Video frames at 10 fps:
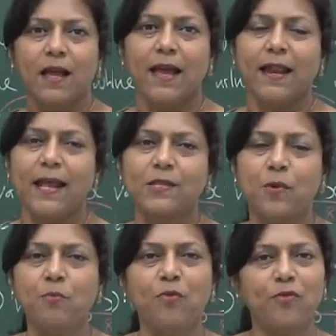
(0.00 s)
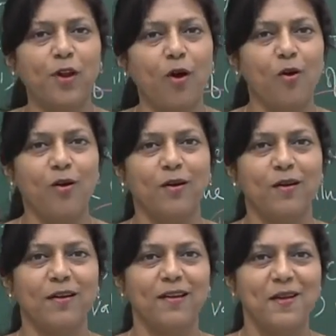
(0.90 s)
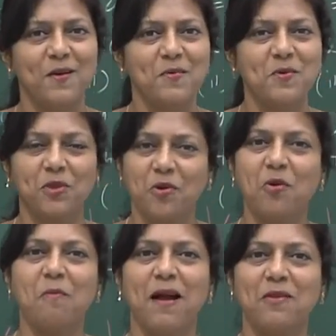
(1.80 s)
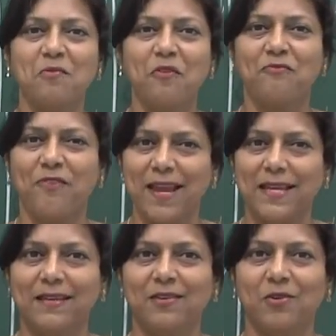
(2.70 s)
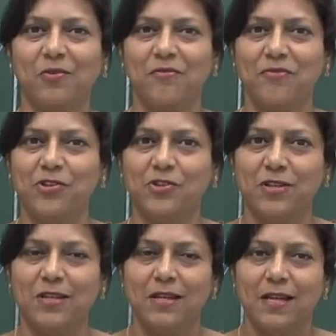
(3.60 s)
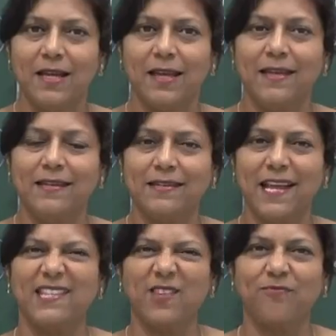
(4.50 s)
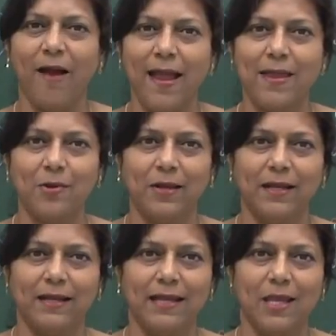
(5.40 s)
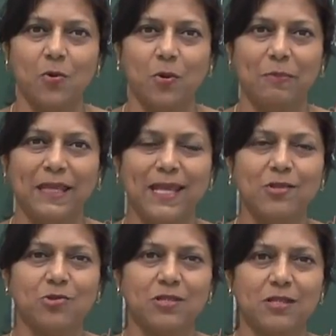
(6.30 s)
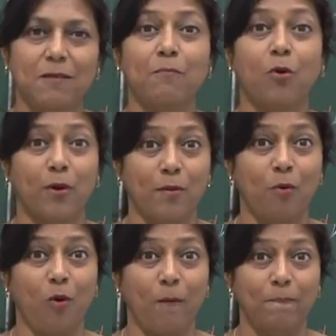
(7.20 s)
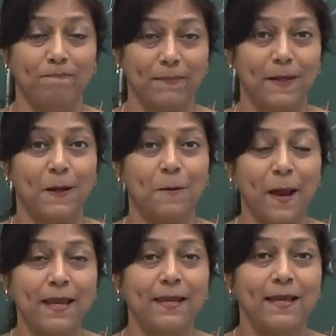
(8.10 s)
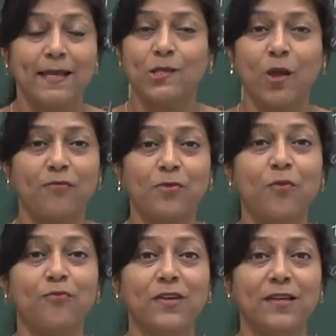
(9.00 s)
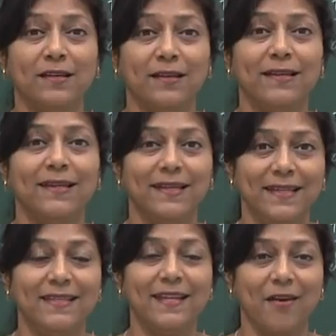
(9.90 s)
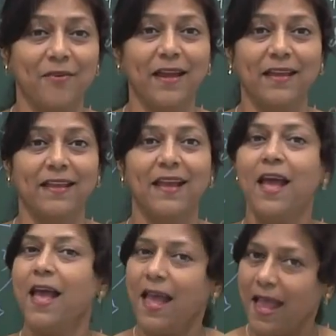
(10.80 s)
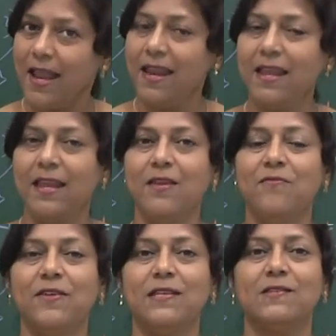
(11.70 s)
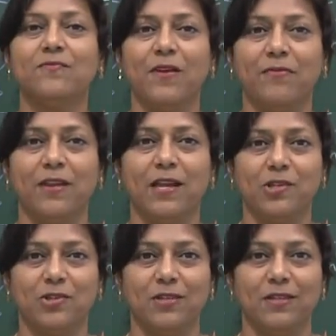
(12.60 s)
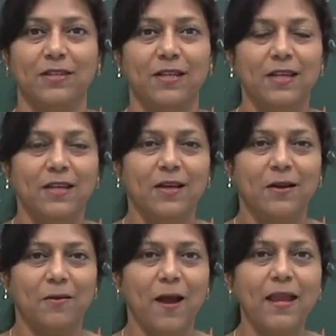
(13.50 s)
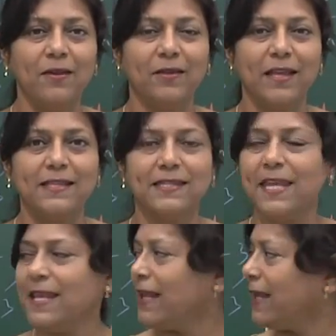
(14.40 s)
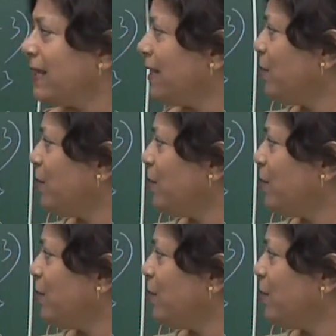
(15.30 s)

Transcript: and as we move along with Kumar, you will find your revision intensifying your learning. You will begin to see more and more. All right? So have no fear in direct and inverse variation. All right? You can see like here